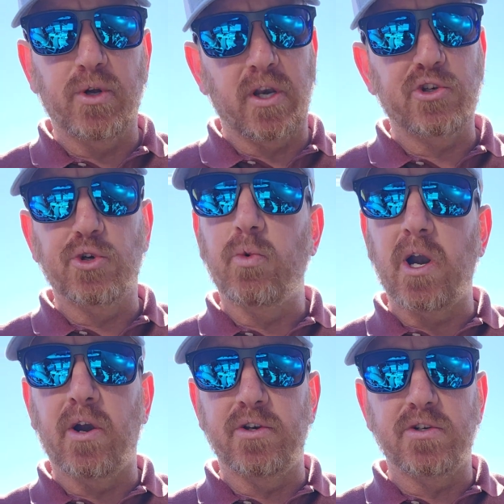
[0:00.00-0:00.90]
putting extra
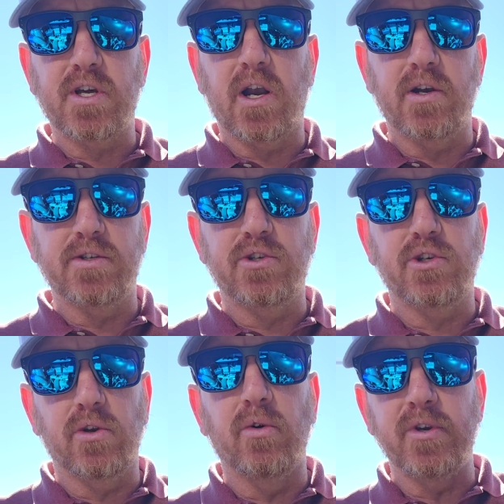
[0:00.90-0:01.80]
wear on your tires that
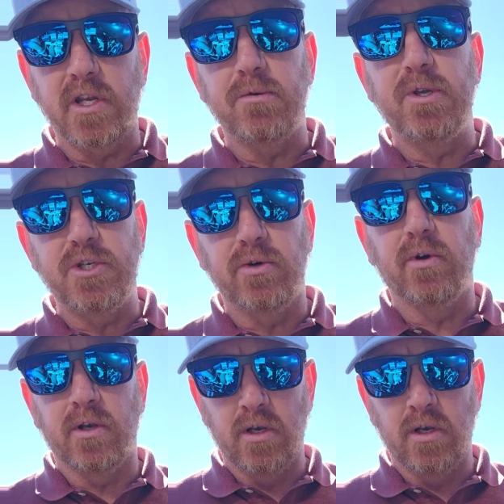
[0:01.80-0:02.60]
you don't need to be doing.